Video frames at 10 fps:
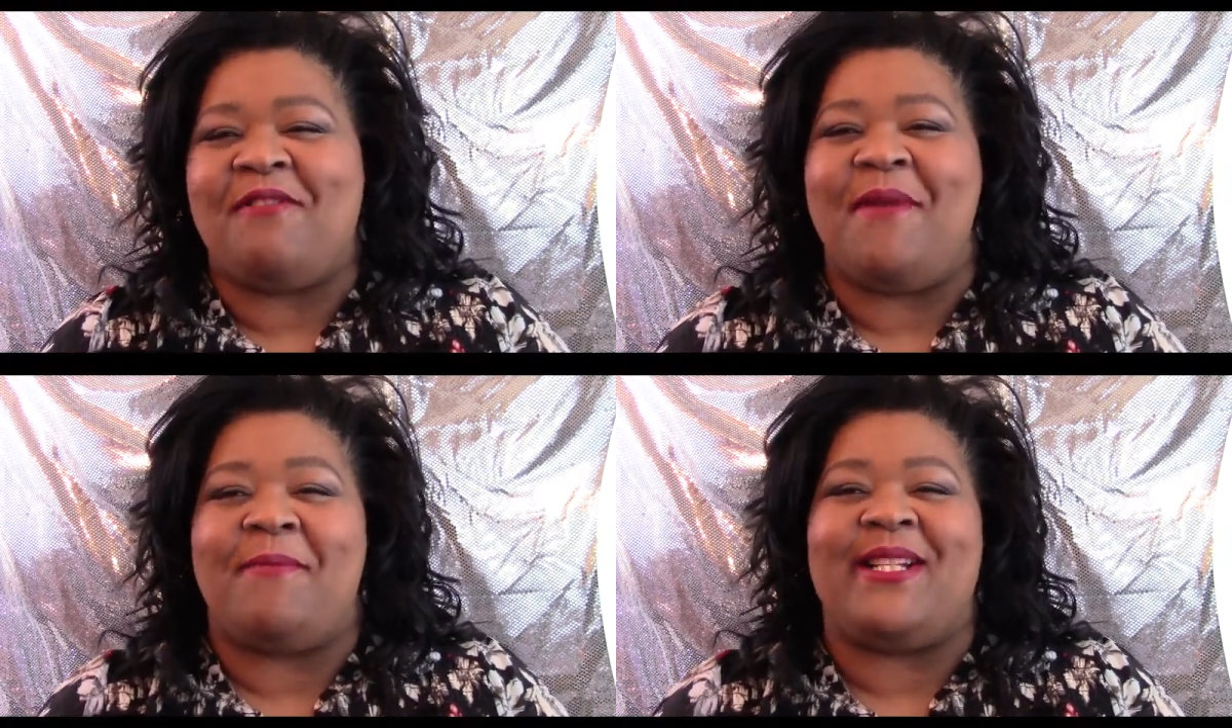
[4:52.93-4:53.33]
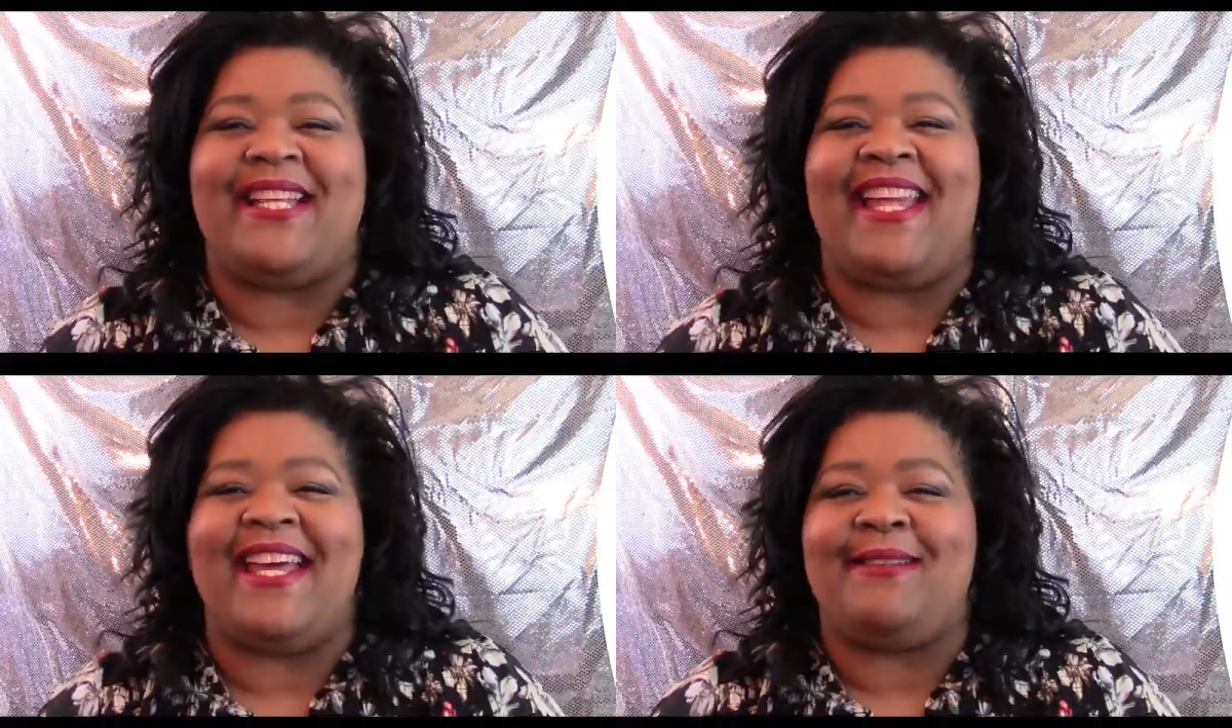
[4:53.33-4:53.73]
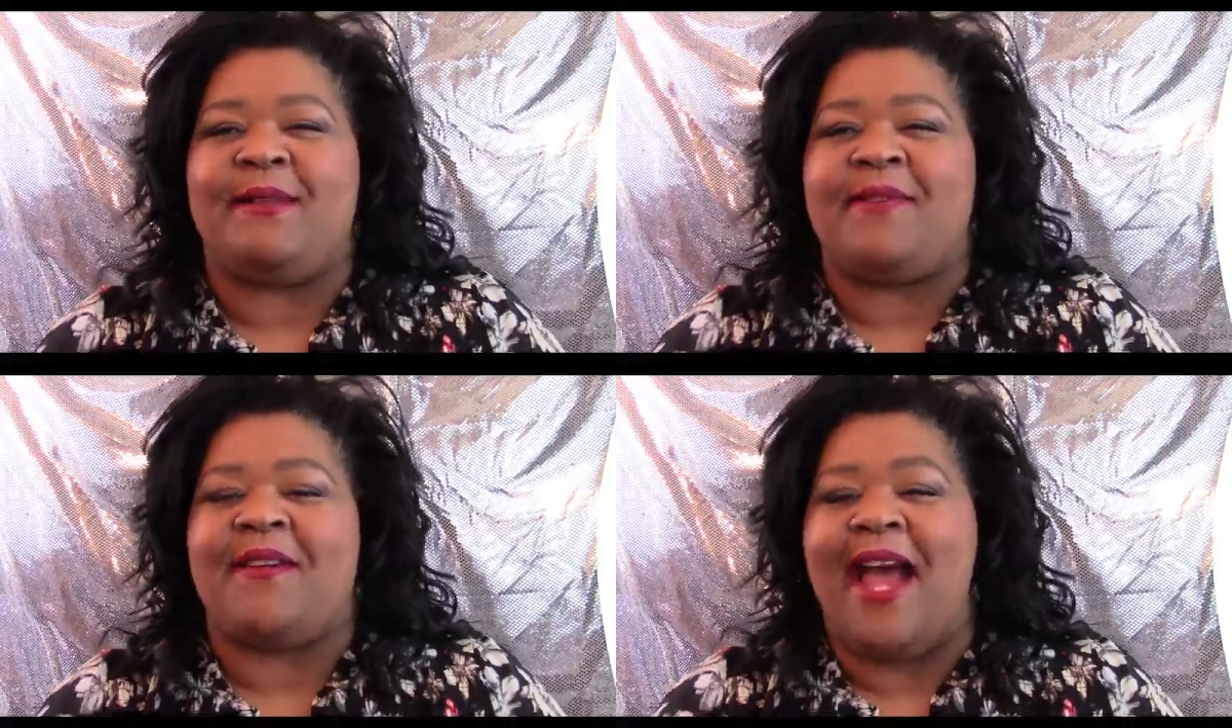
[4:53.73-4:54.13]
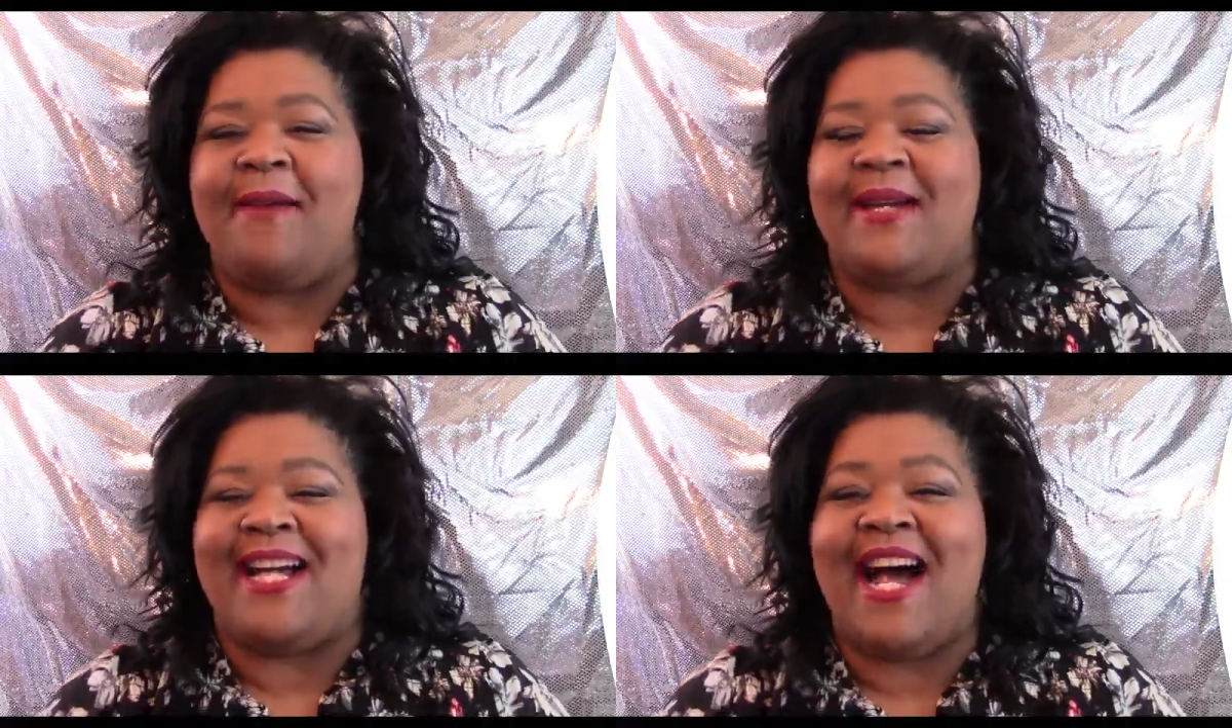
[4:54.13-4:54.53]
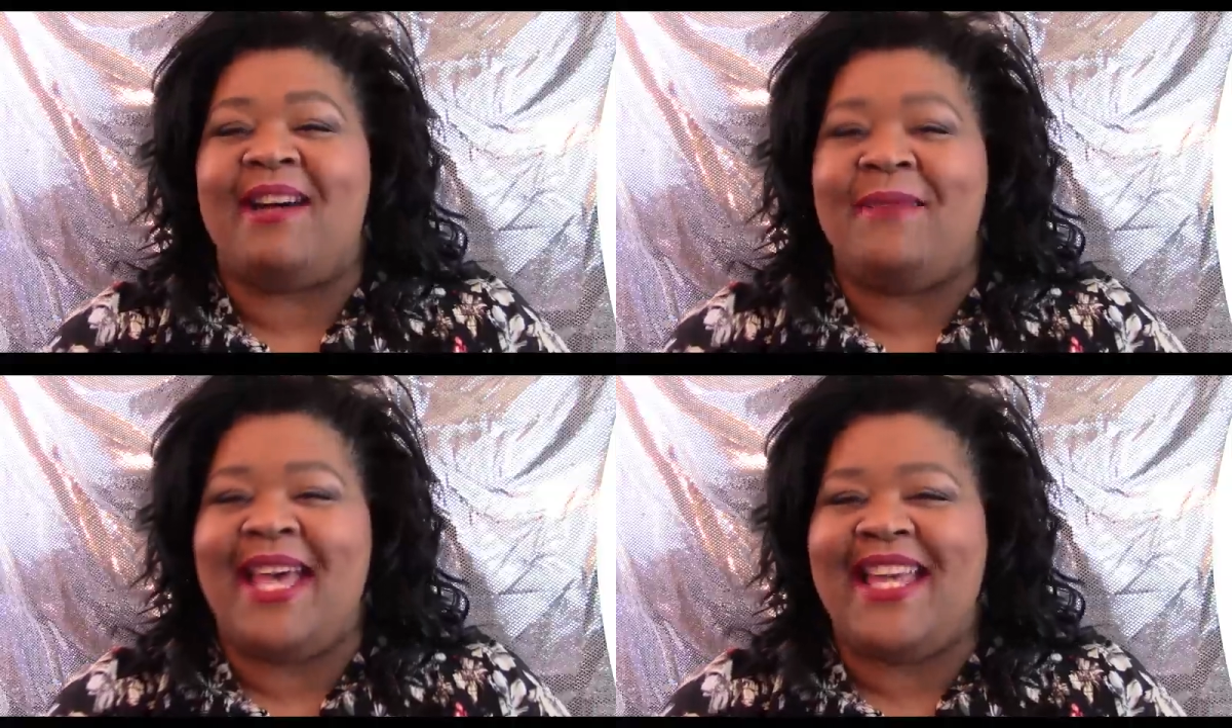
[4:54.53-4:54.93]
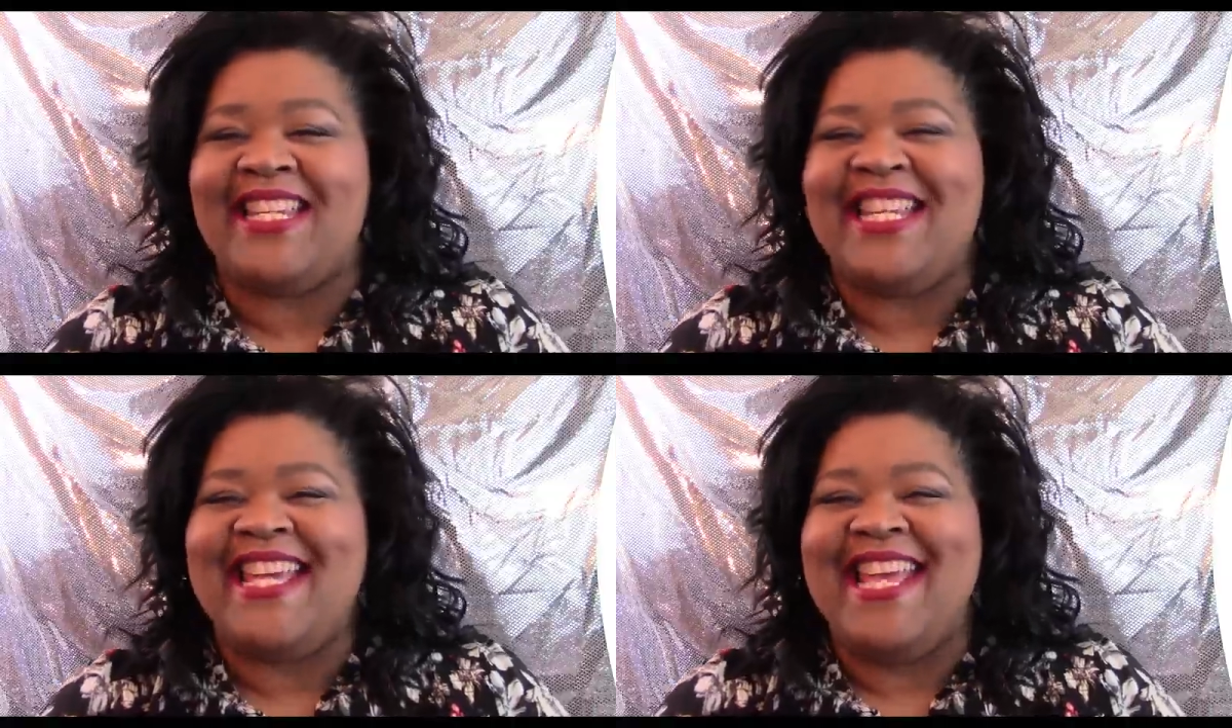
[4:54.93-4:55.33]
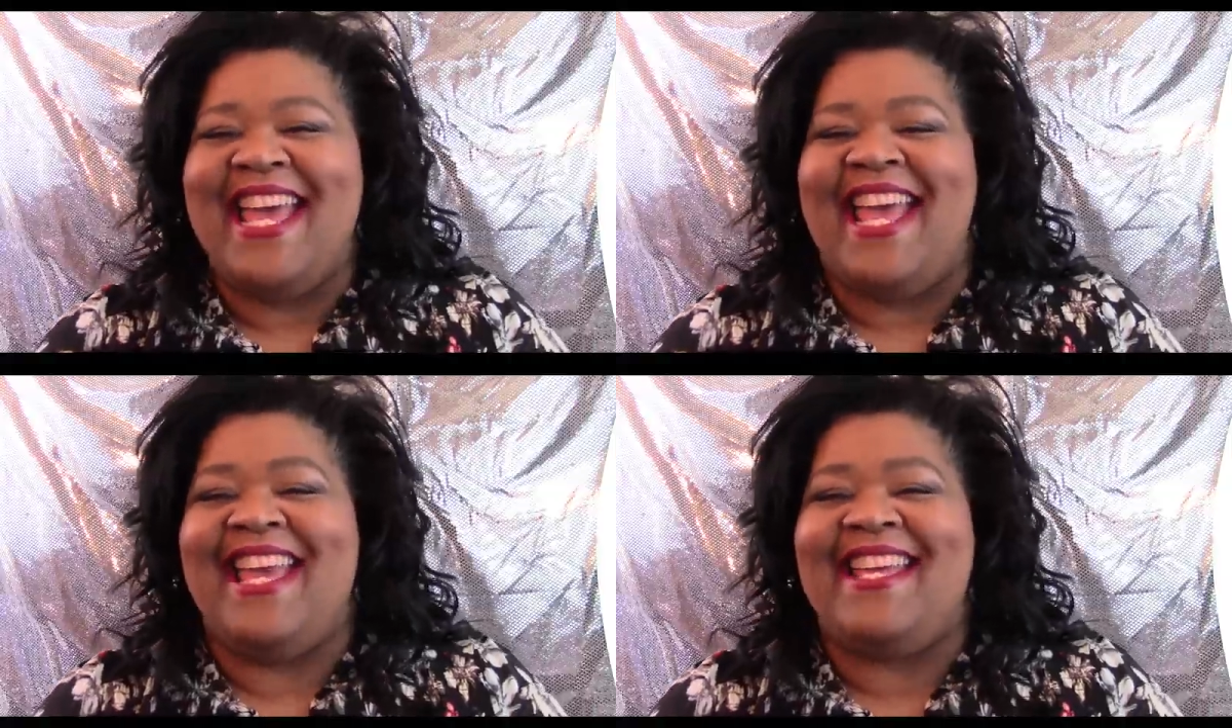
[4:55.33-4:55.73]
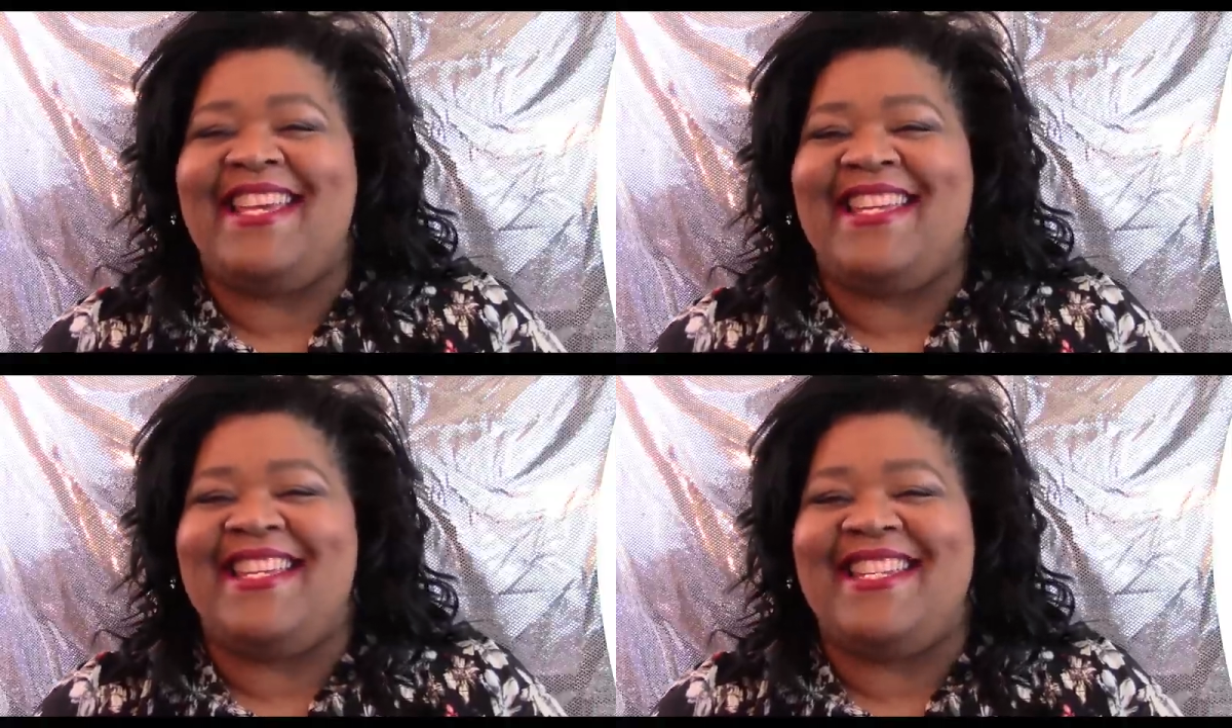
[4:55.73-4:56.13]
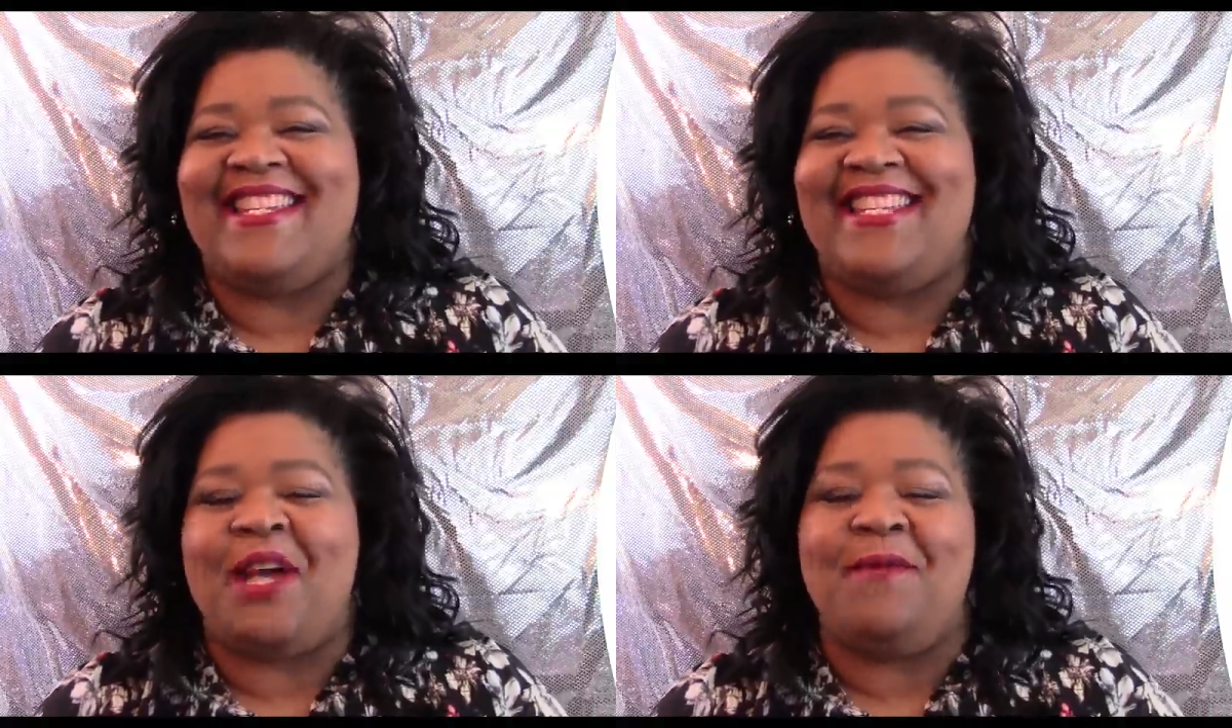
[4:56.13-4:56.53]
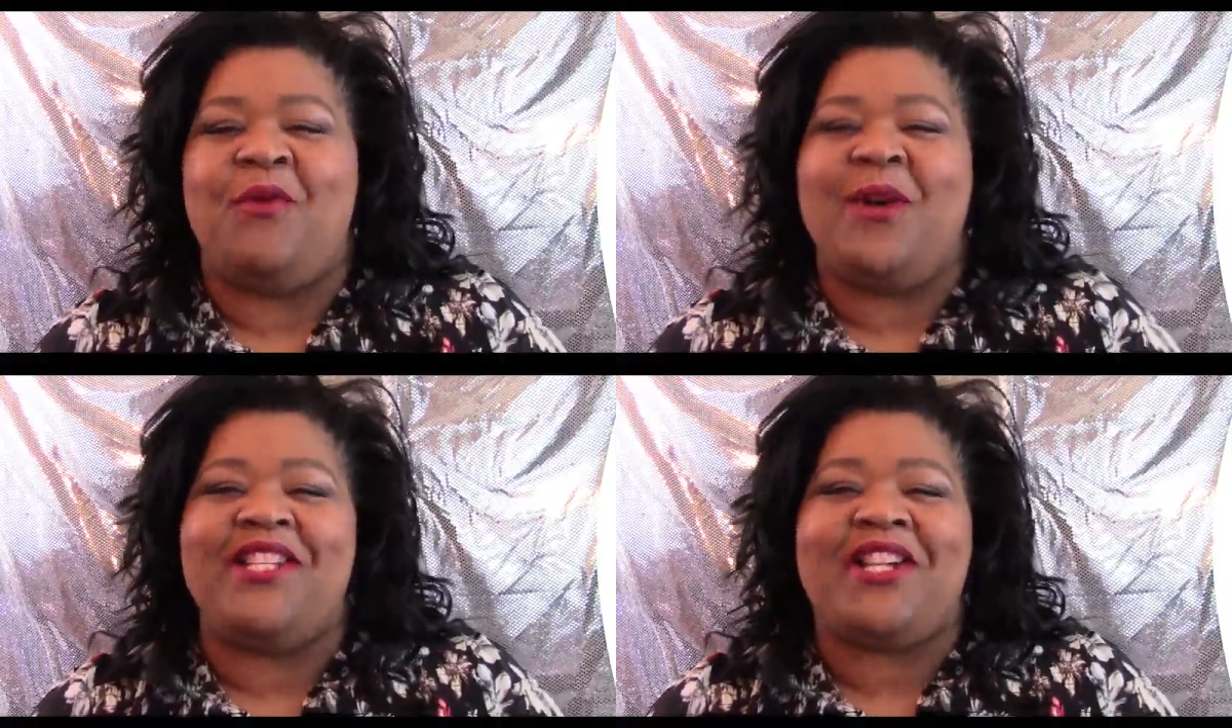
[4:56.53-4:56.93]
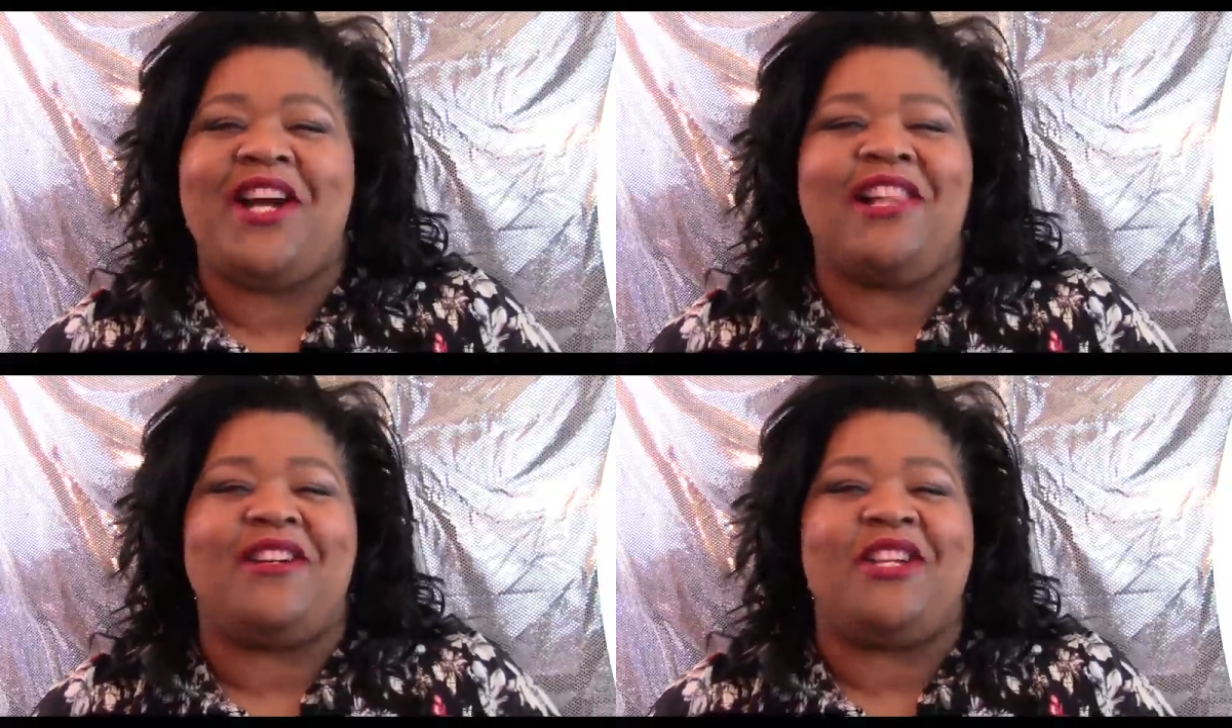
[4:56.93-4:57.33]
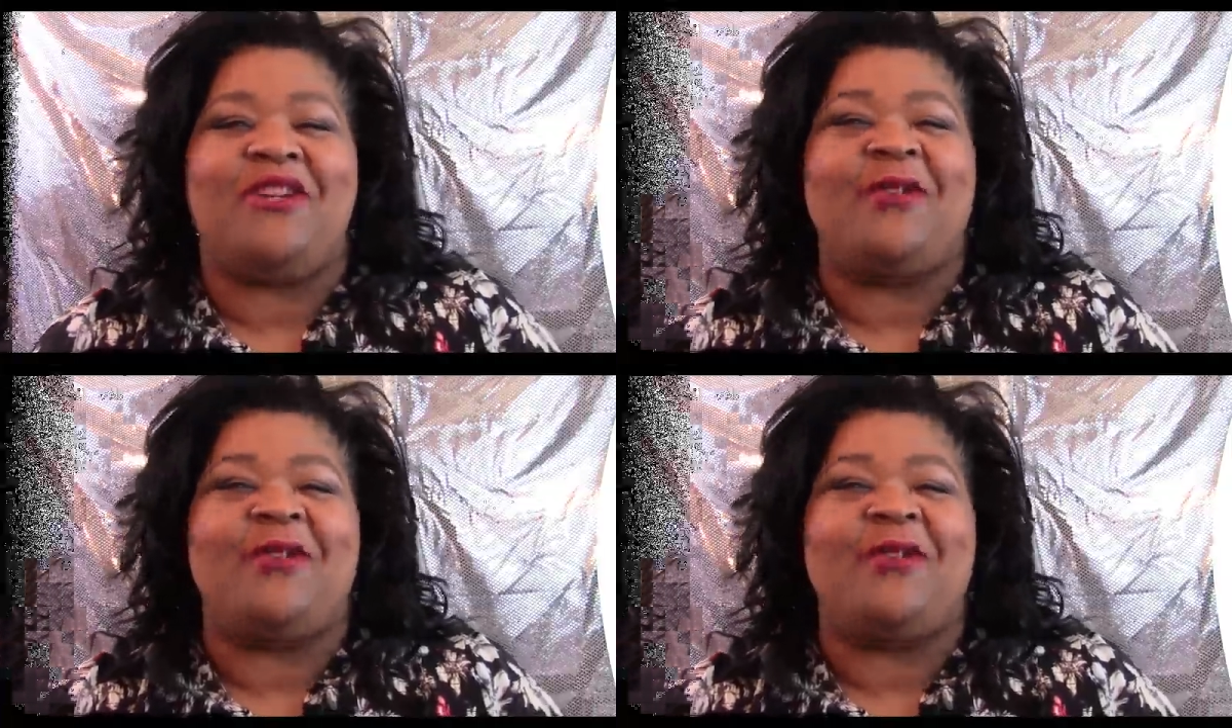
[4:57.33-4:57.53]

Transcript: Remember to like, subscribe, and comment, and tell me which color you